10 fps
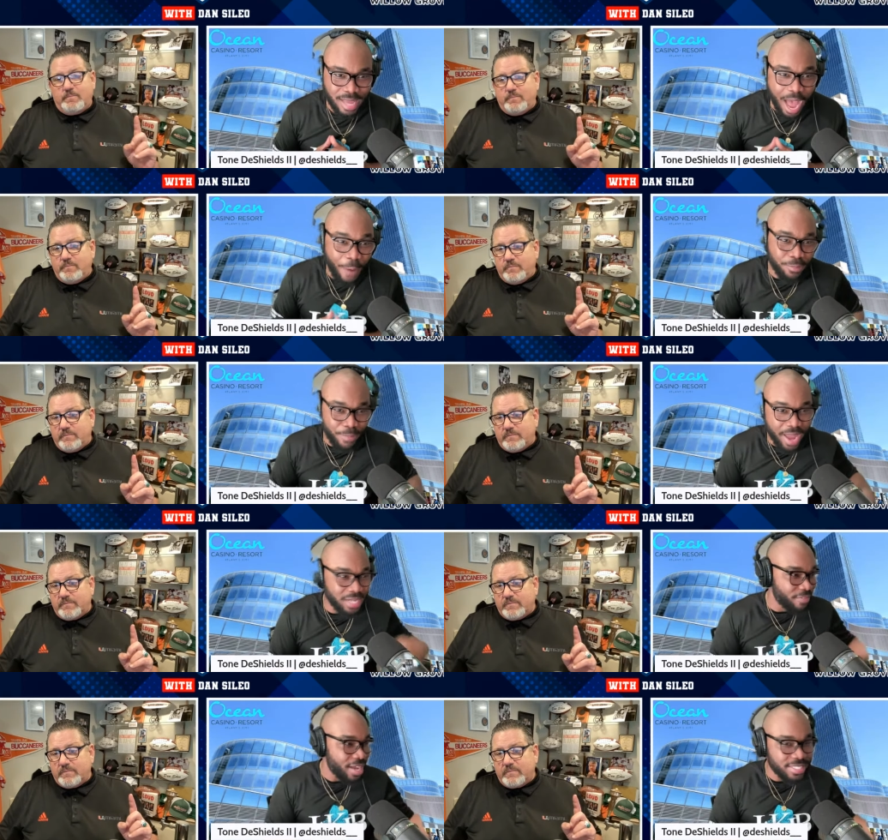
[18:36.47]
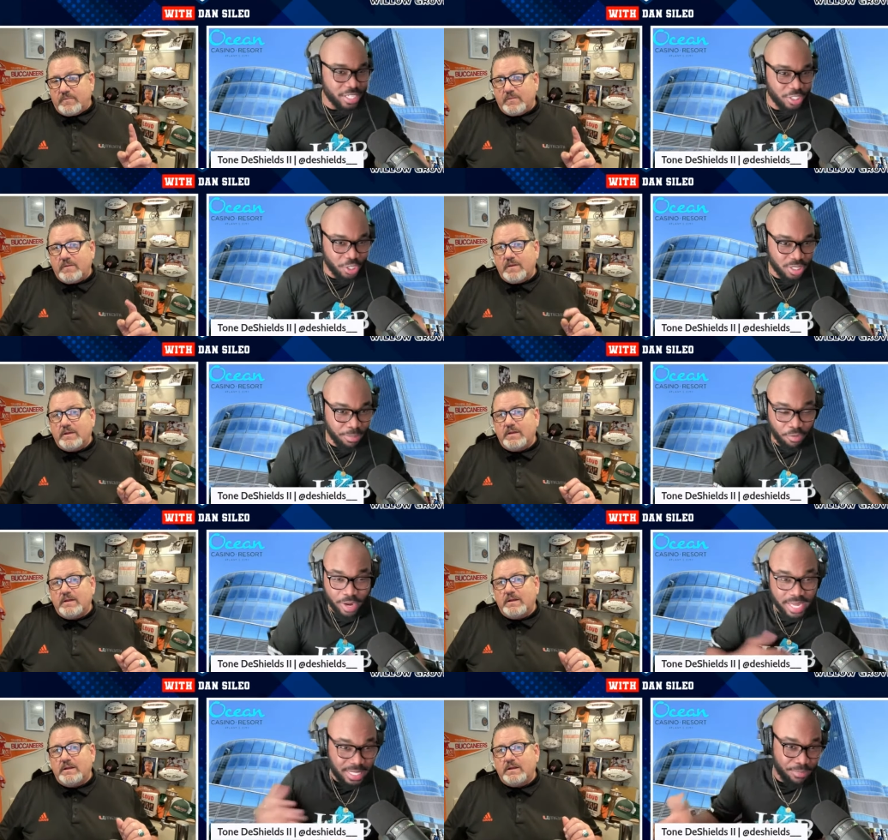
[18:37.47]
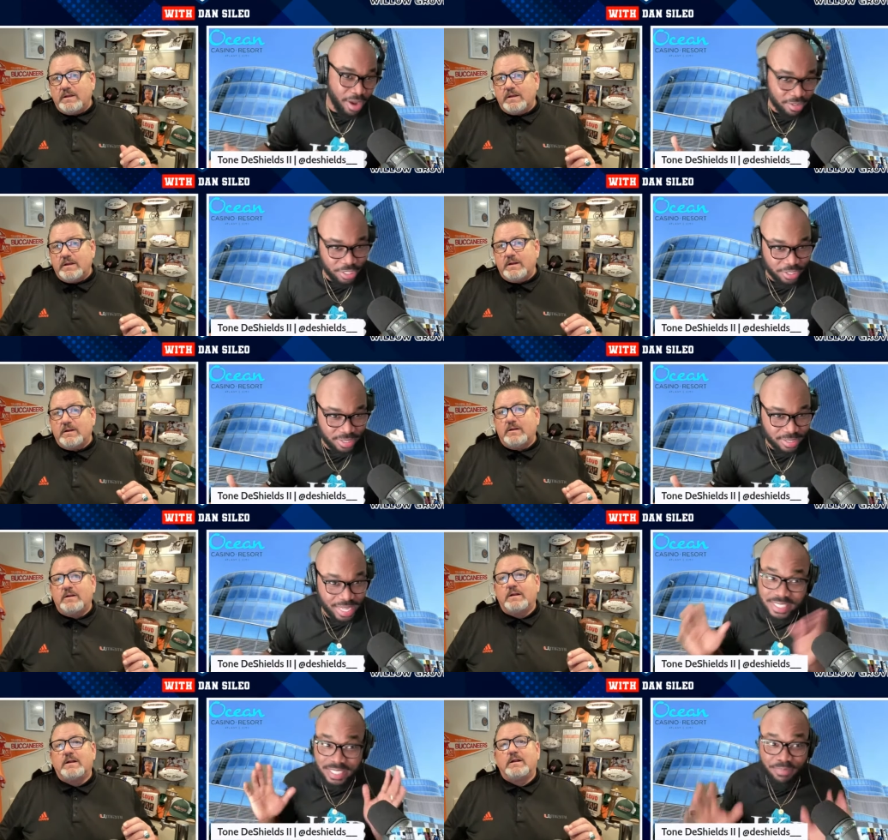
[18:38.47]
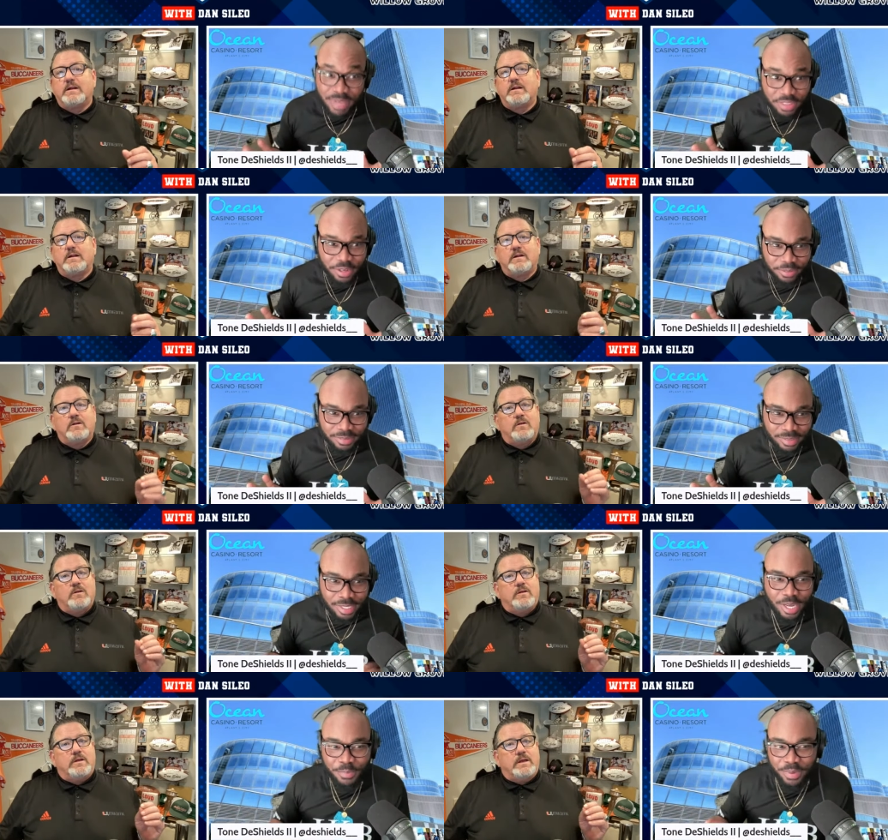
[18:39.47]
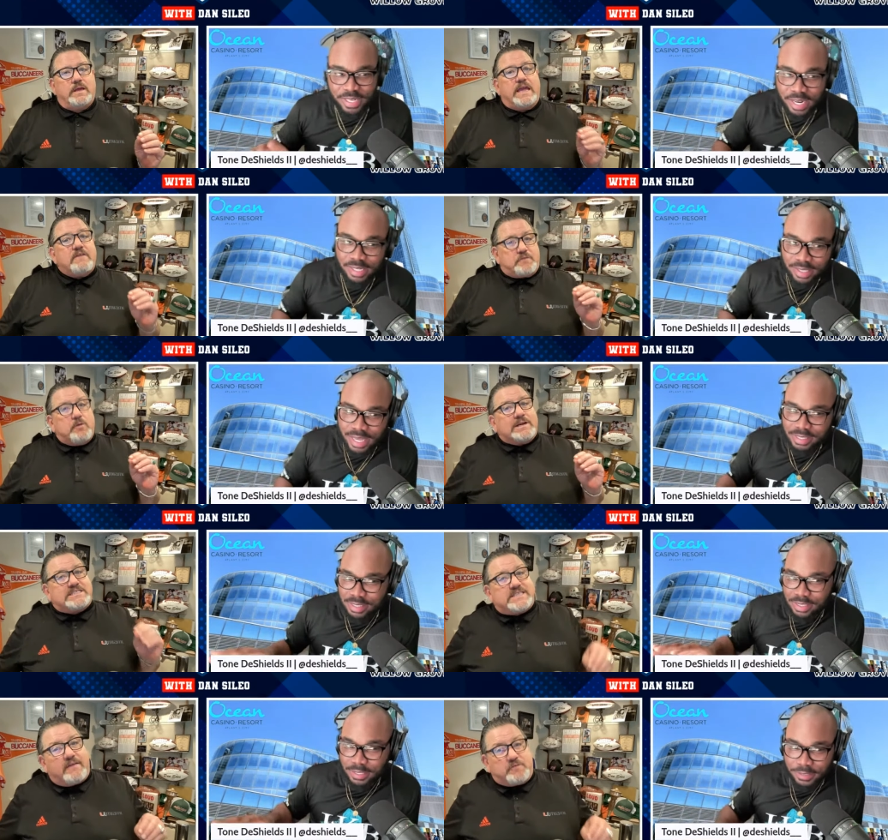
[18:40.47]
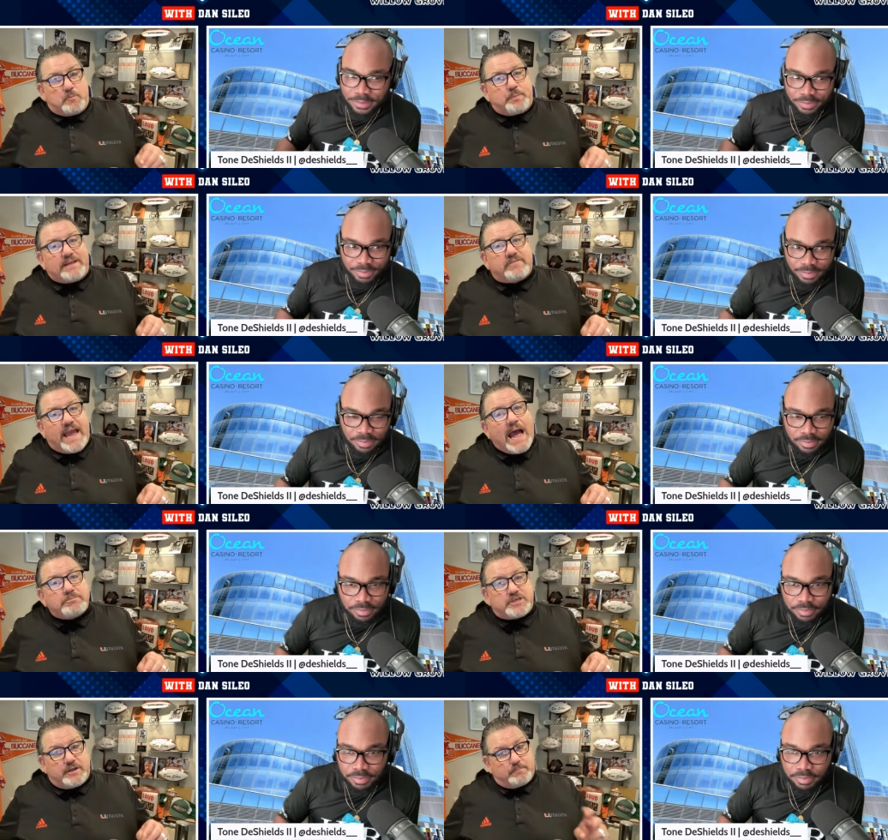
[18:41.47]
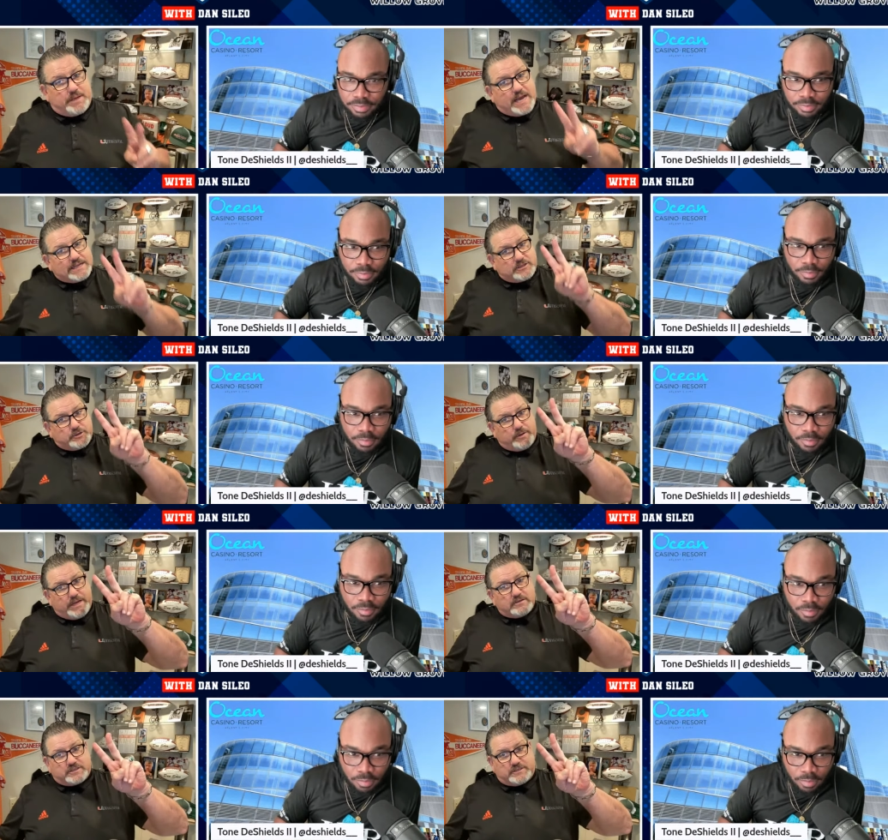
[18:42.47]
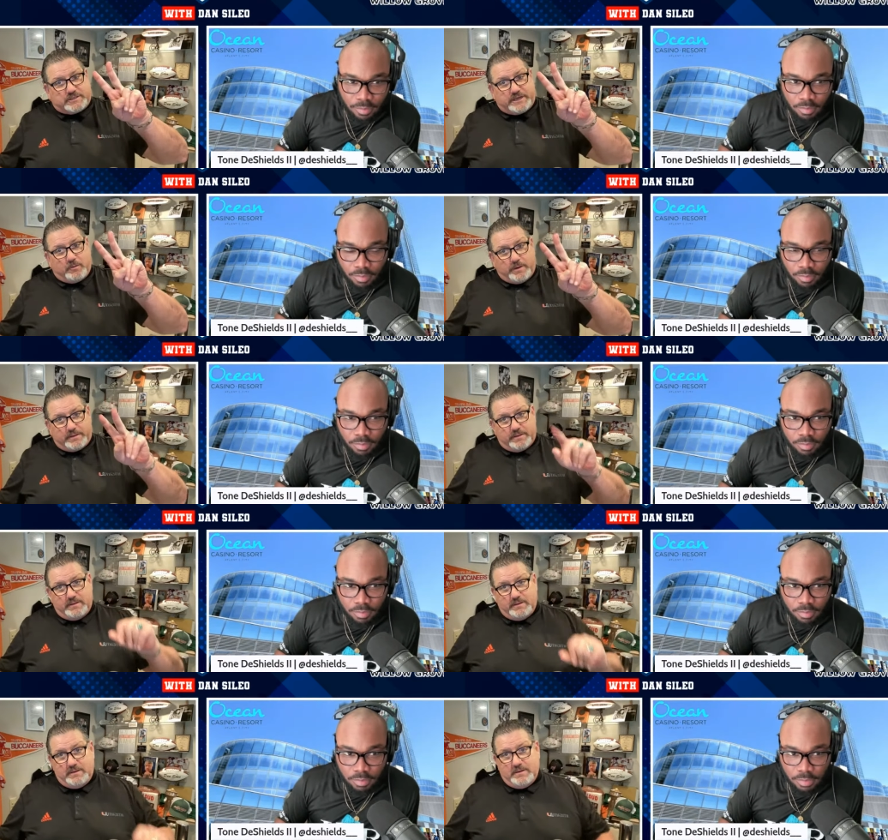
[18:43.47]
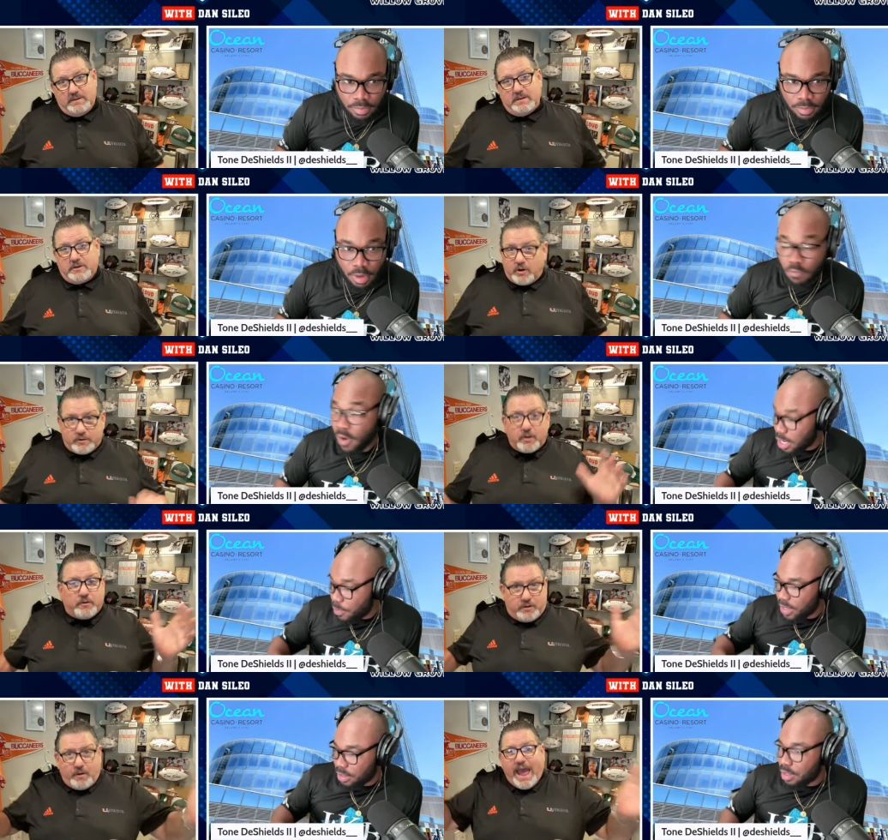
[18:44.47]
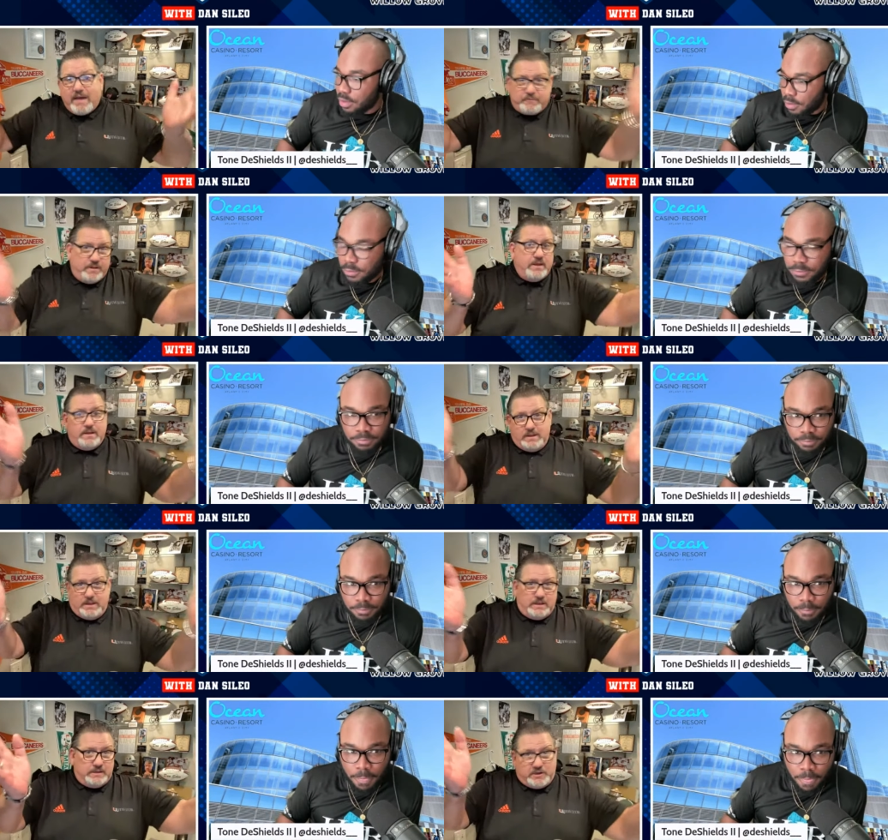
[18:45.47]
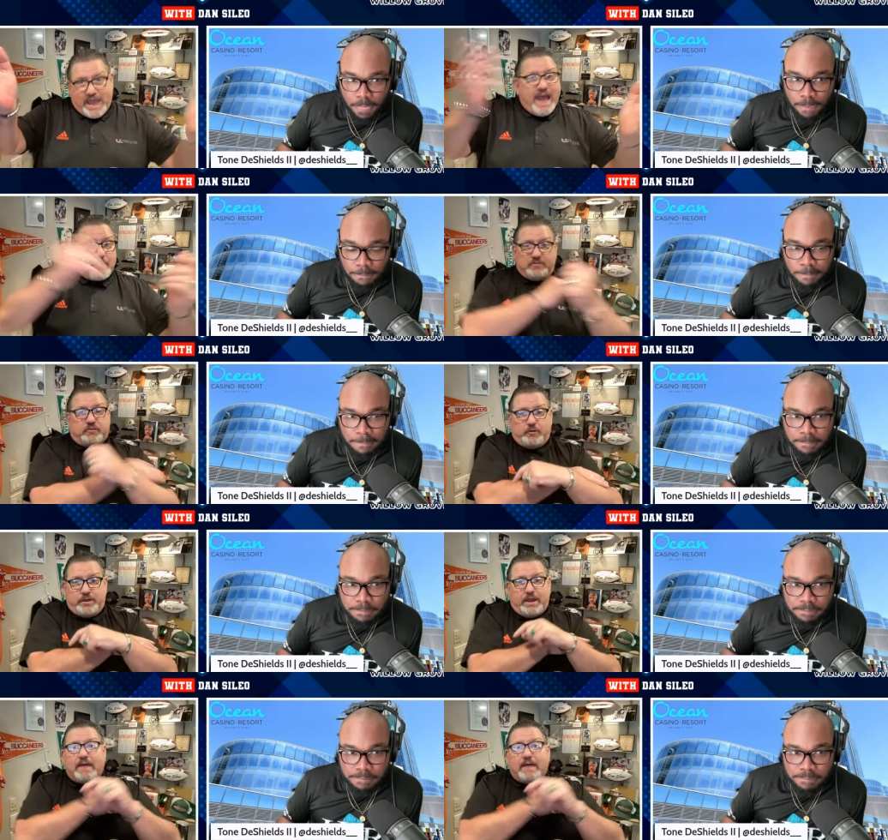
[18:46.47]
Speaker 1: I would buy a DeVonta jersey before an AJ Brown jersey. That's just me though. But nonetheless, if you, ex-
Speaker 2: if you, pick the option up, you got two years to deal with. You're, right, you, you, pick- you have you have the two you